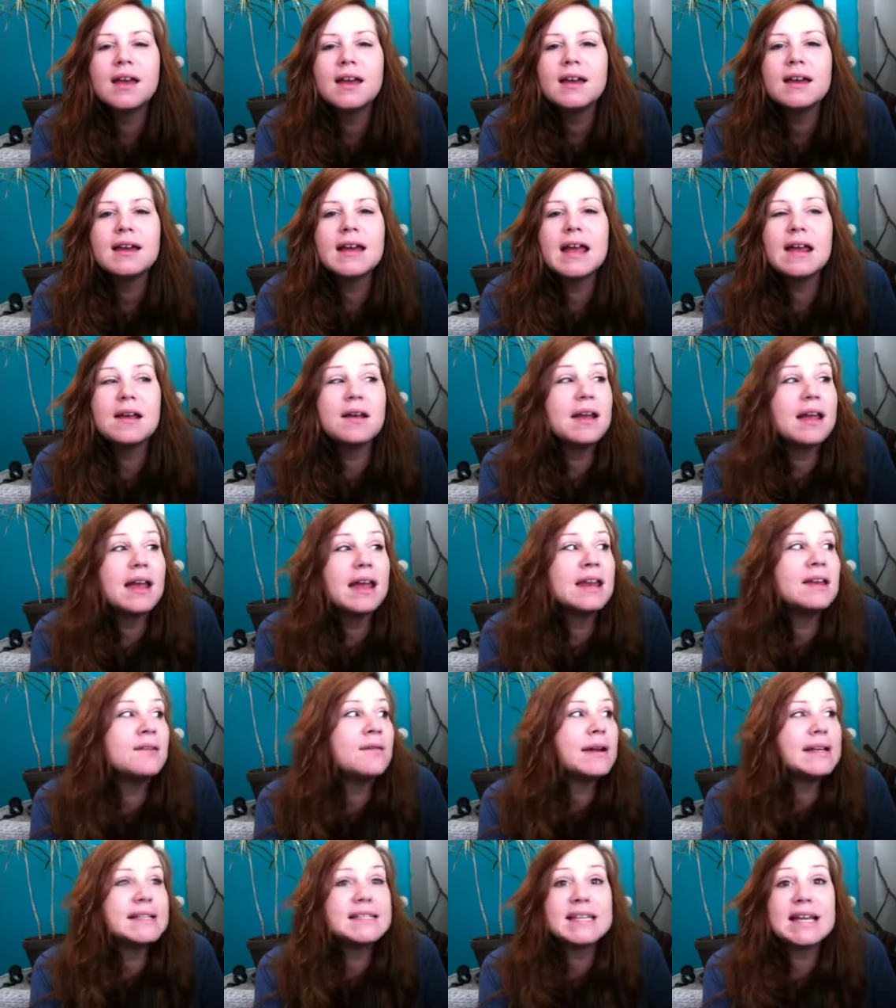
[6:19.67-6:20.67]
It,
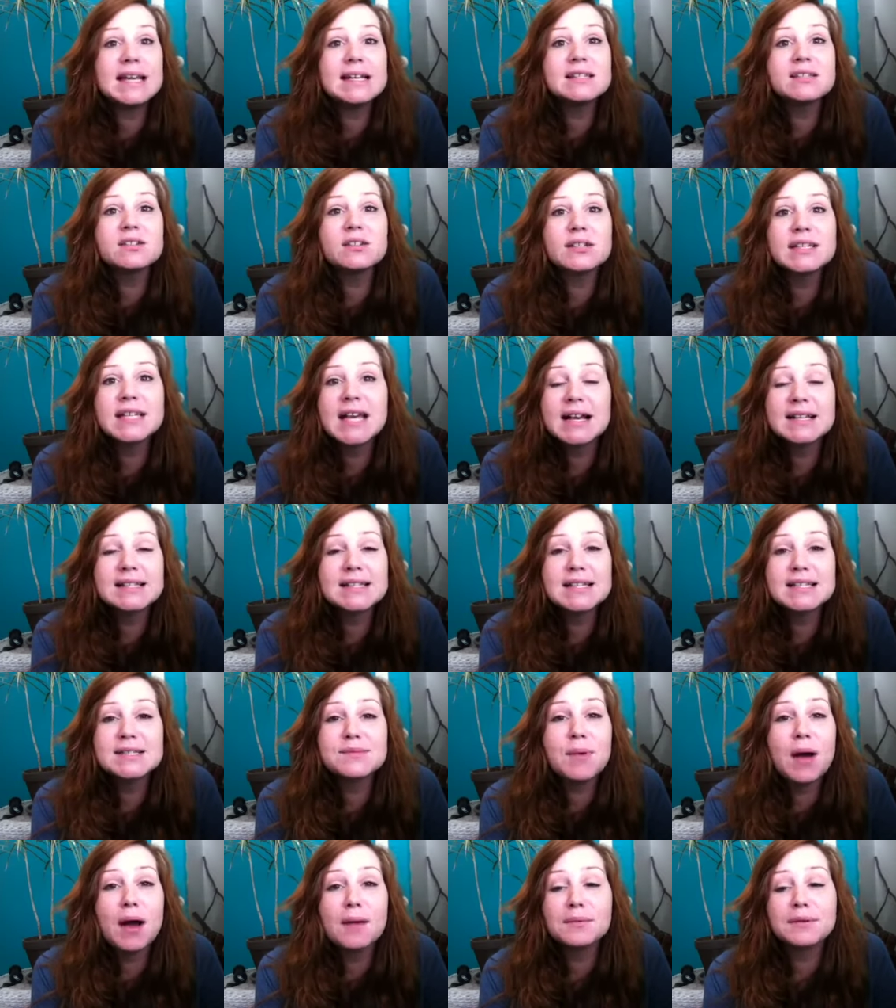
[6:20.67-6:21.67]
anyway, Dancer Texas
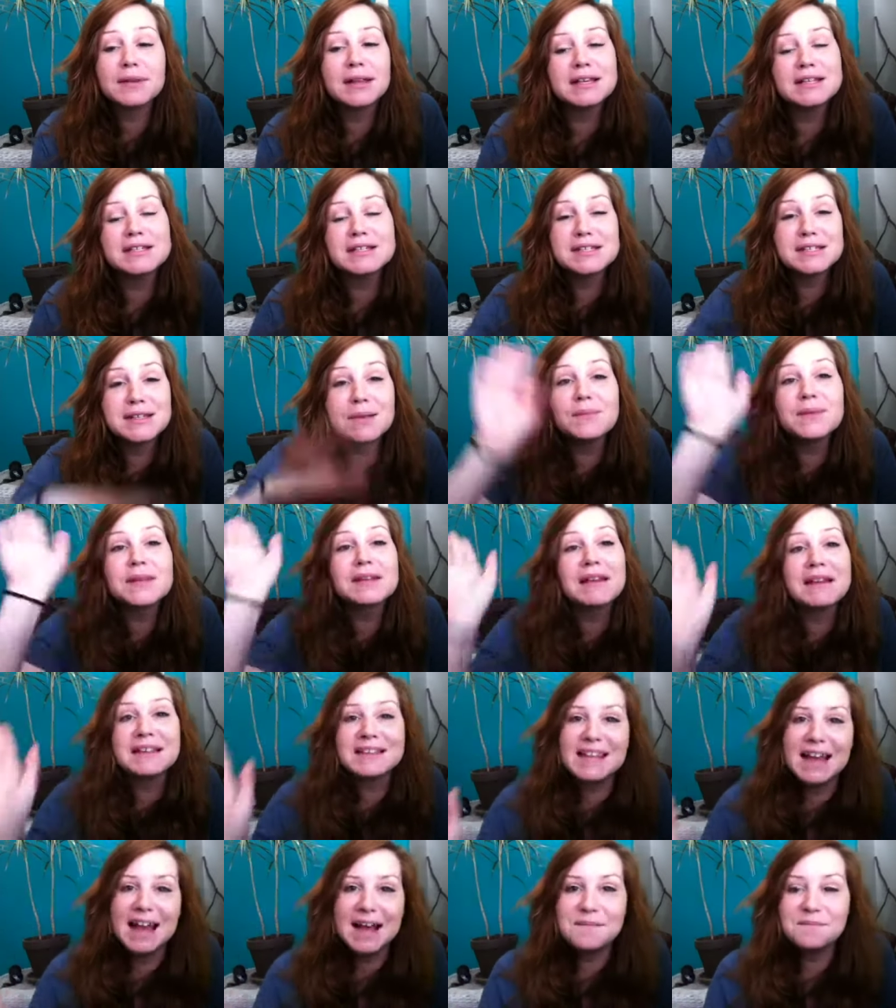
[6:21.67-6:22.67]
Population, something
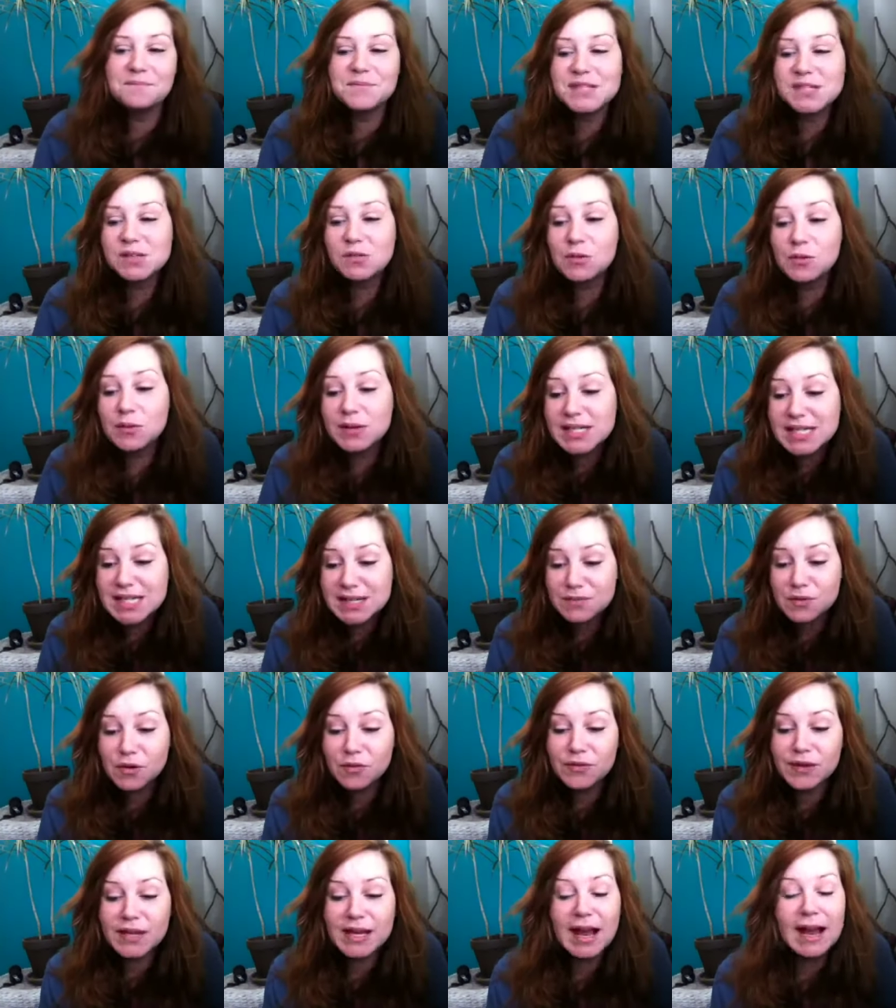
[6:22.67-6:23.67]
like that. So we went to the
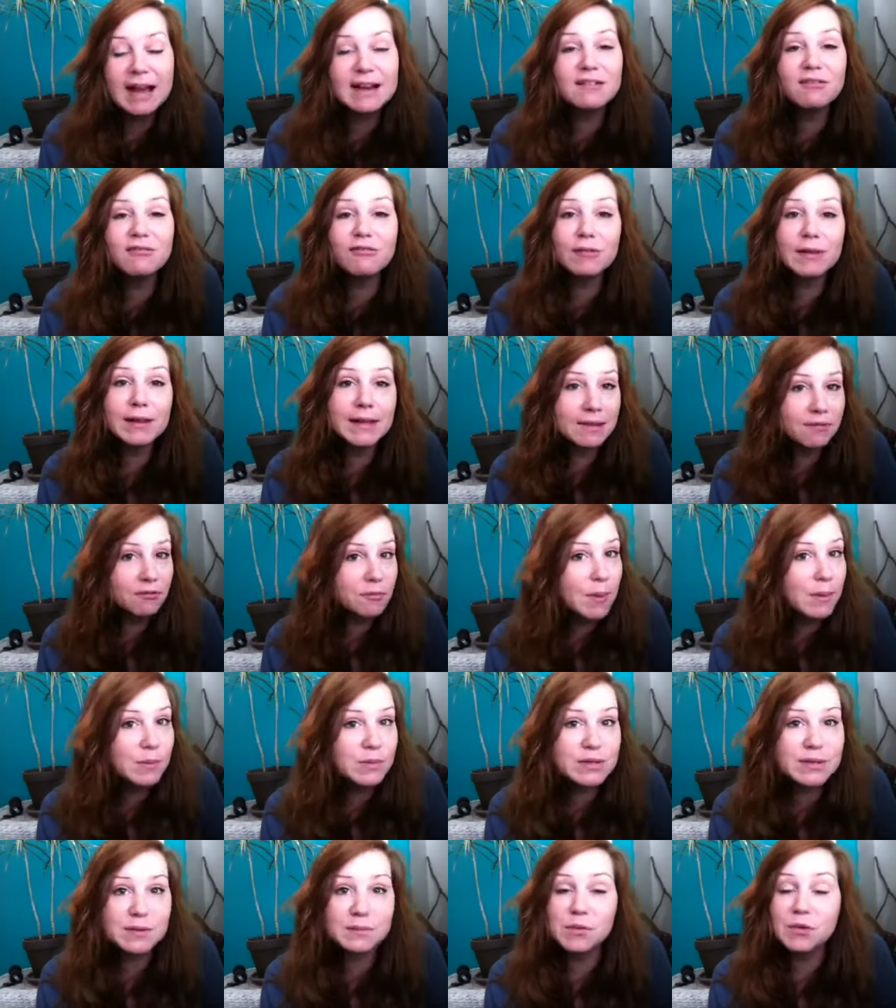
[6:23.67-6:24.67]
movie. I don't really
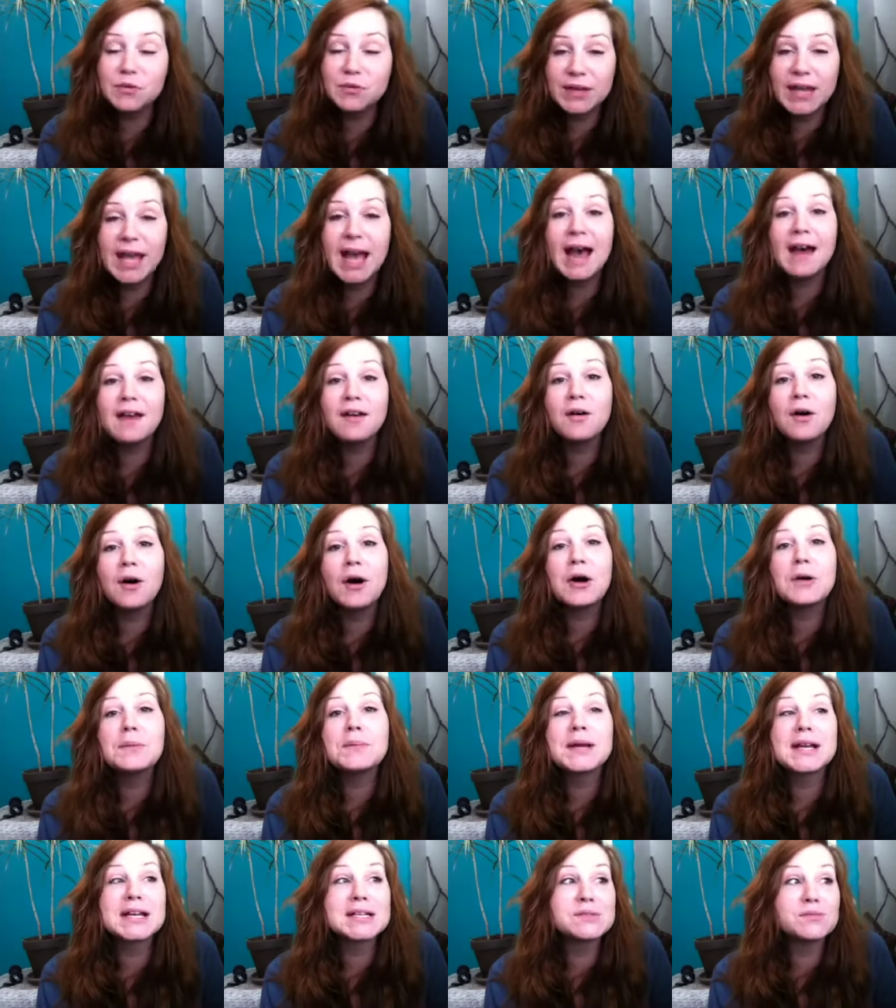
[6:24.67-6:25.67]
remember the movie at all
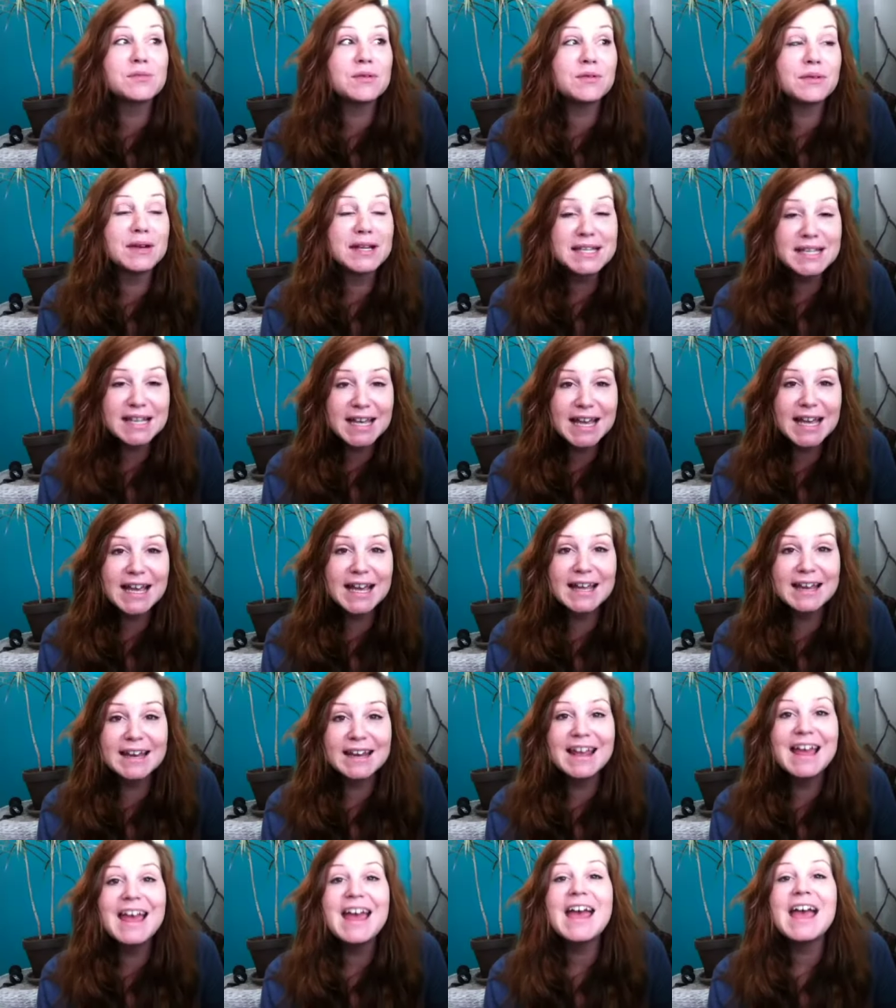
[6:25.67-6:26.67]
because we went
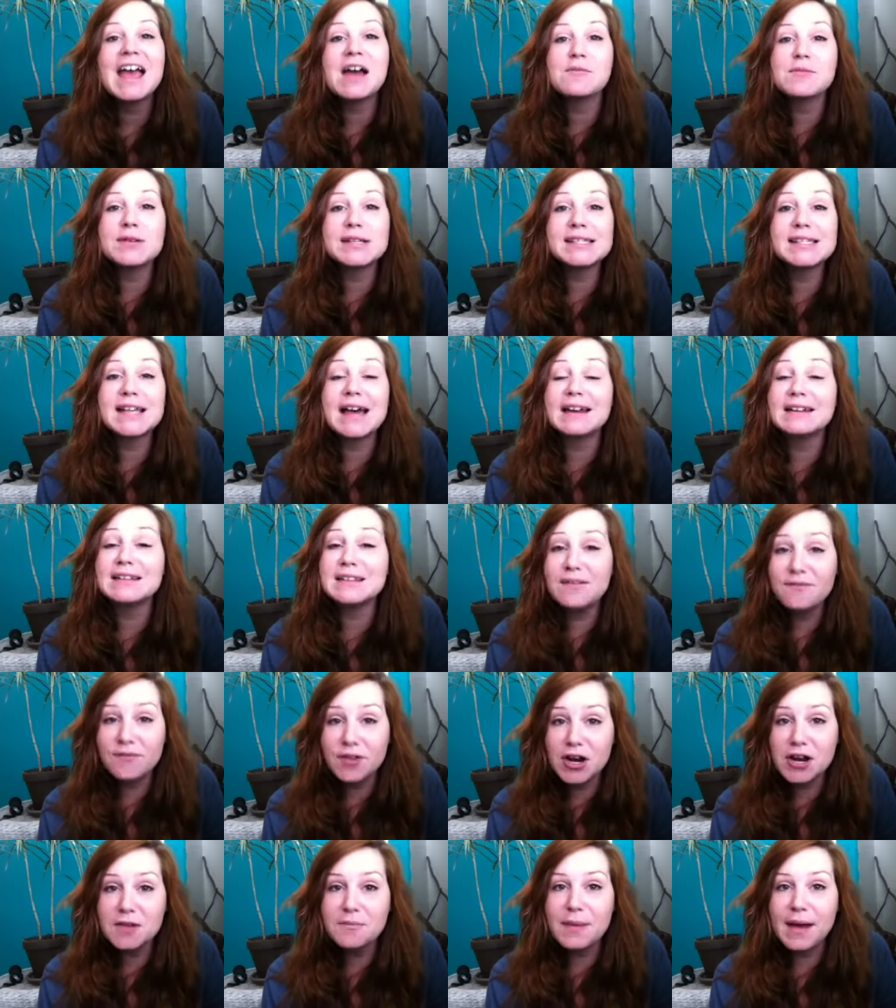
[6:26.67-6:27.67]
in and we sat in the
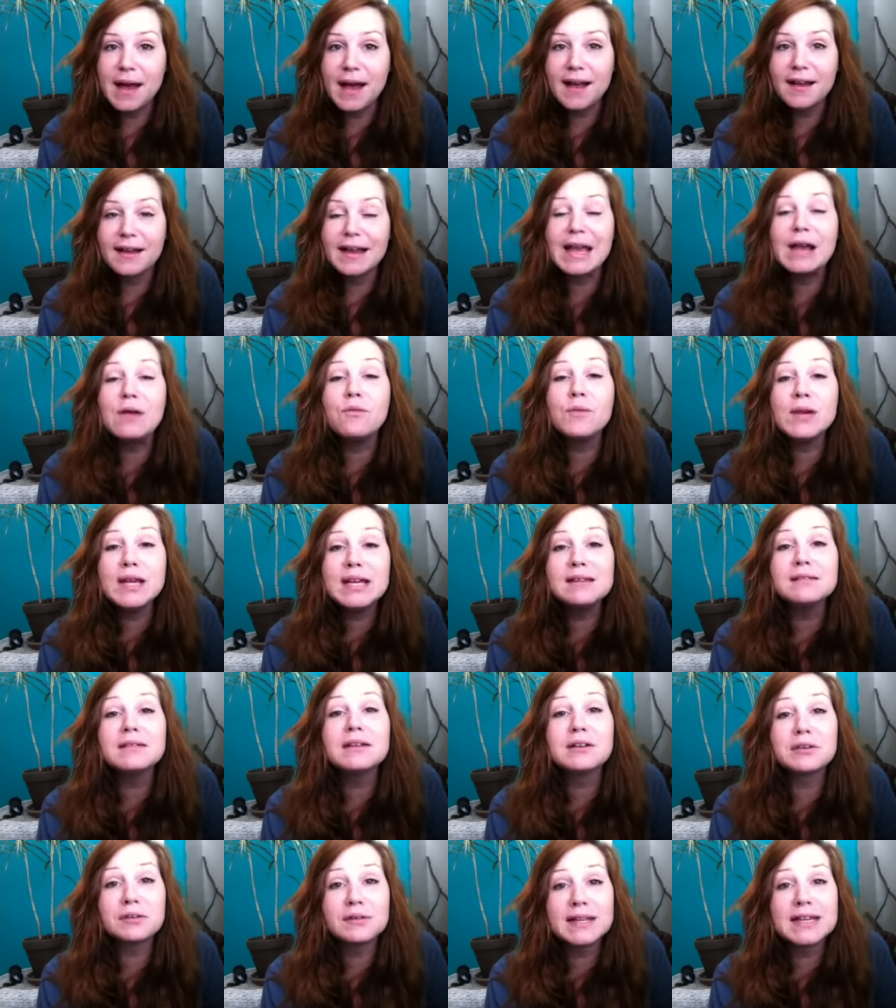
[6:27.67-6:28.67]
very back and we
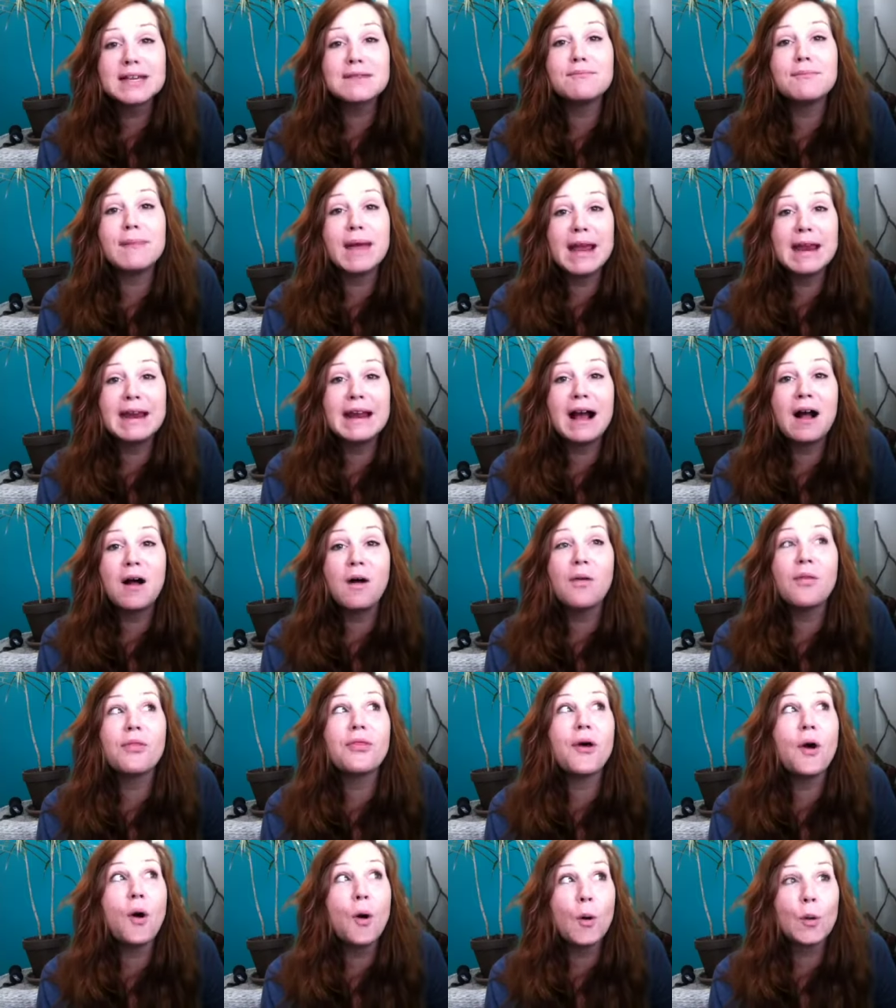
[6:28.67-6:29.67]
literally made
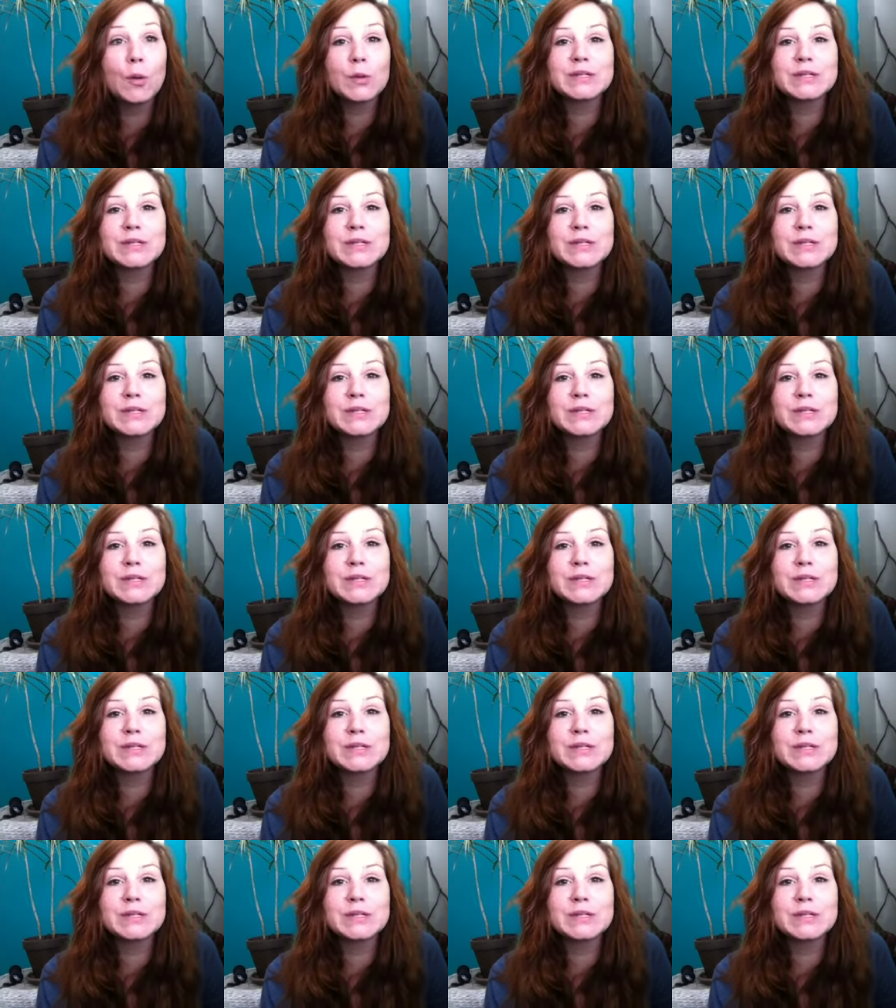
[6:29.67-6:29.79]
out the whole